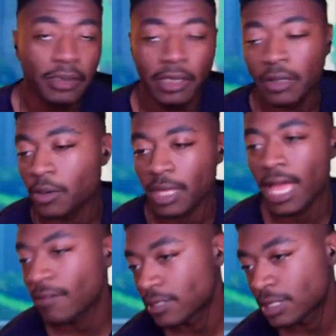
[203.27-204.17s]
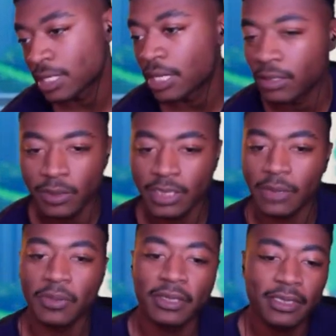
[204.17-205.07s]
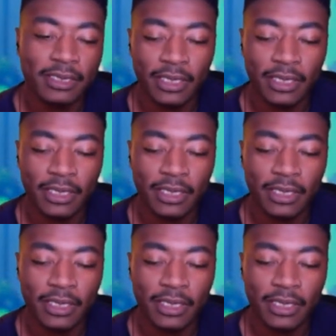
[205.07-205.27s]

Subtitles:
you know, or they have a son or something.